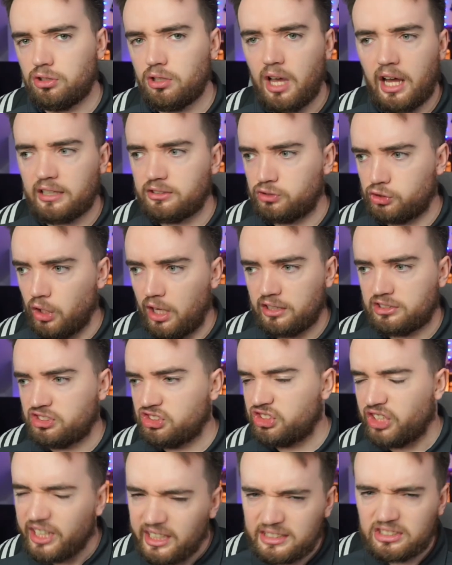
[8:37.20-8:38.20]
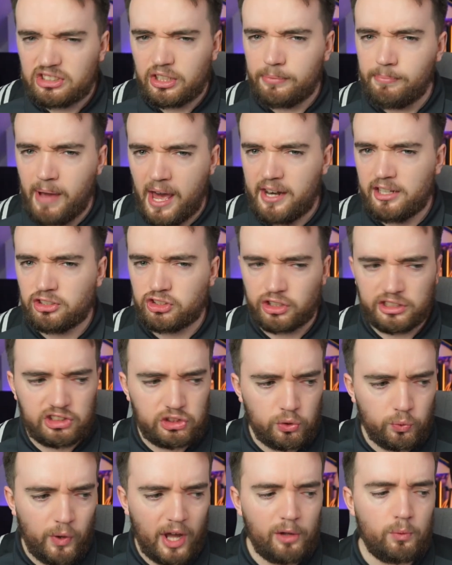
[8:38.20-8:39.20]
a change in manager is
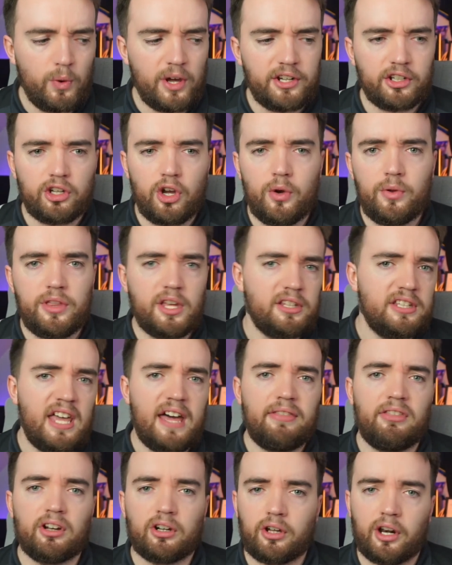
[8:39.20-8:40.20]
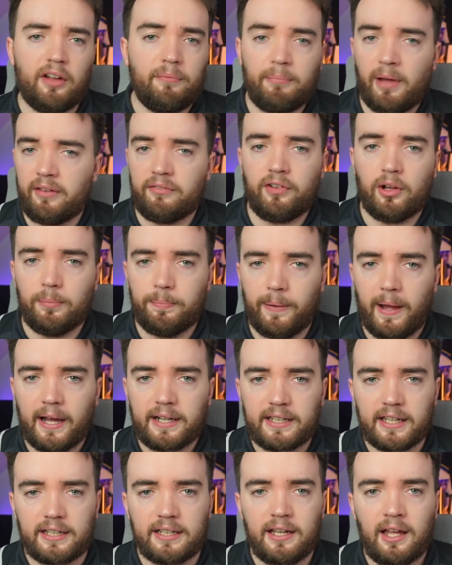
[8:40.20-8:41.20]
the right way to go, then yeah, they're going to have my full
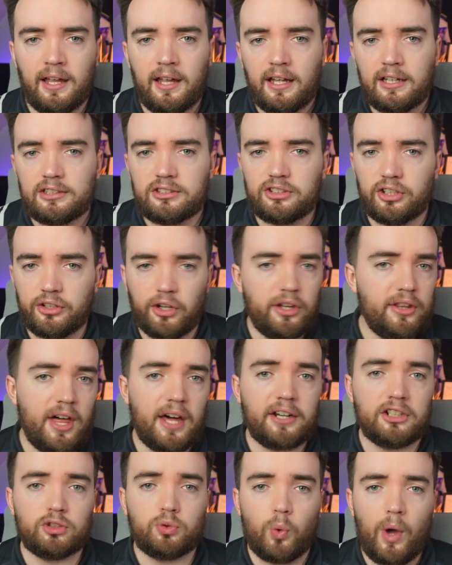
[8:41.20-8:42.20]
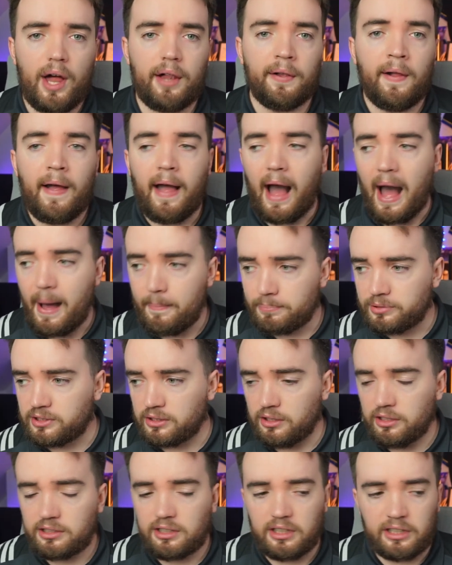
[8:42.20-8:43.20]
backing to do that as well.
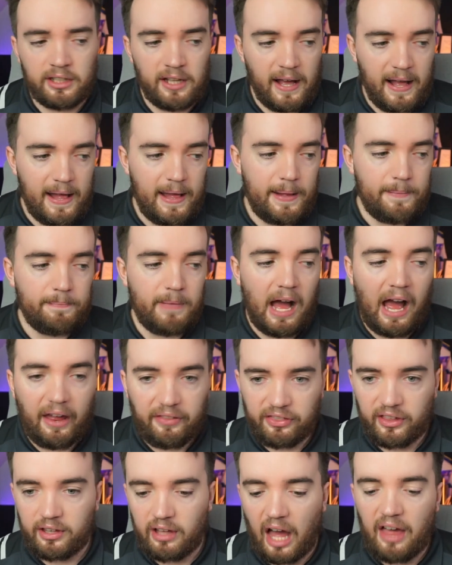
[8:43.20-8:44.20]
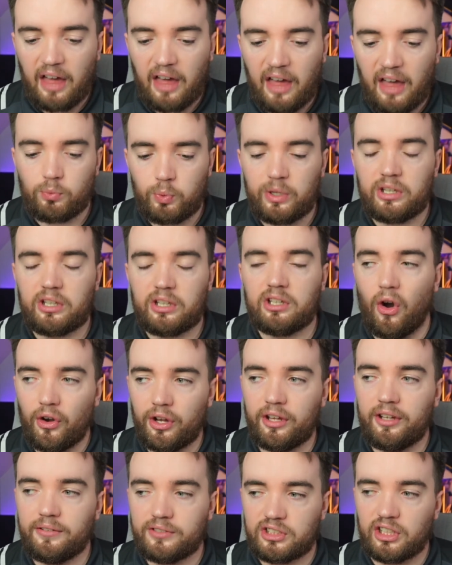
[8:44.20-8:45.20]
Absolutely. I think we
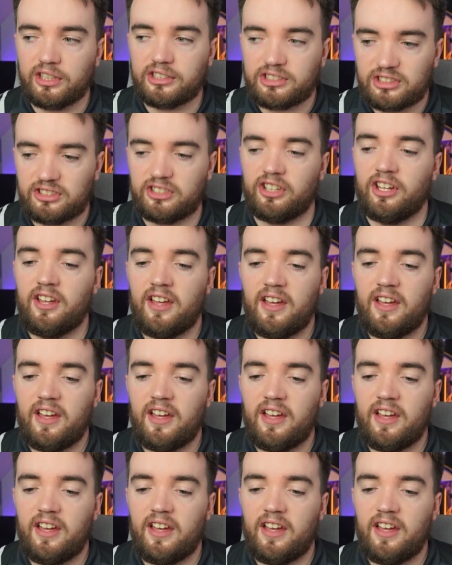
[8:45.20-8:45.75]
gotta just